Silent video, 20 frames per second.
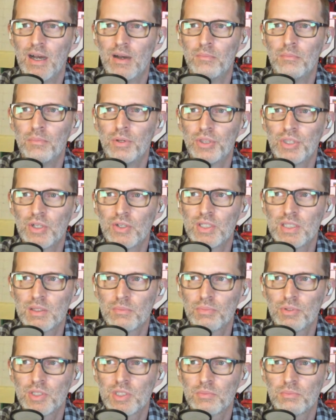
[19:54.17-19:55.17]
but there is a
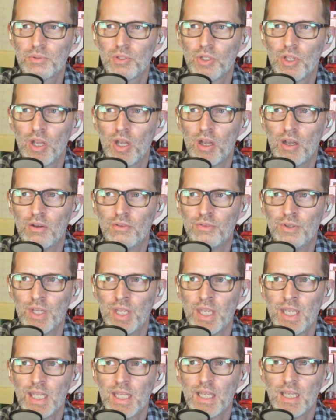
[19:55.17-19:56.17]
principle of
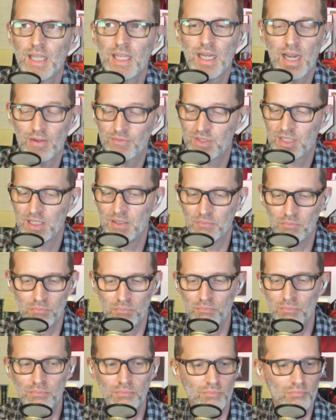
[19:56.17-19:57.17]
and I've
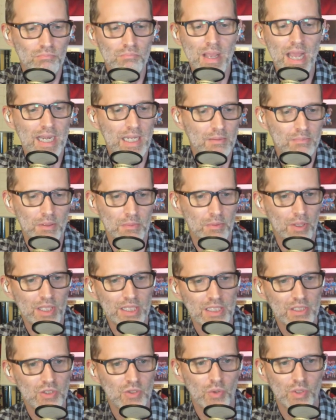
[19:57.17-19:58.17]
seen many people, I
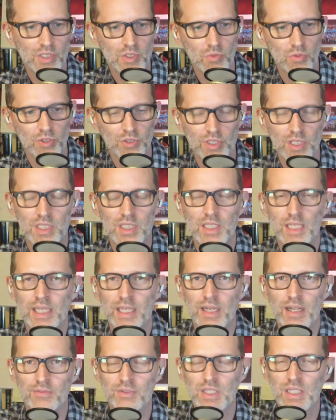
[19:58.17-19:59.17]
think Stoic Squirrel just said
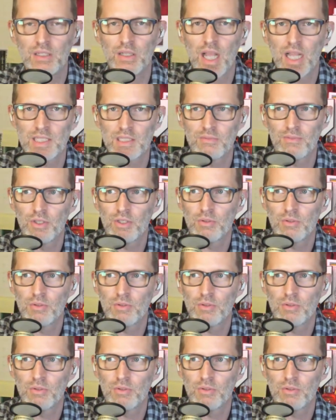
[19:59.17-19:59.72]
it. I've seen lots of other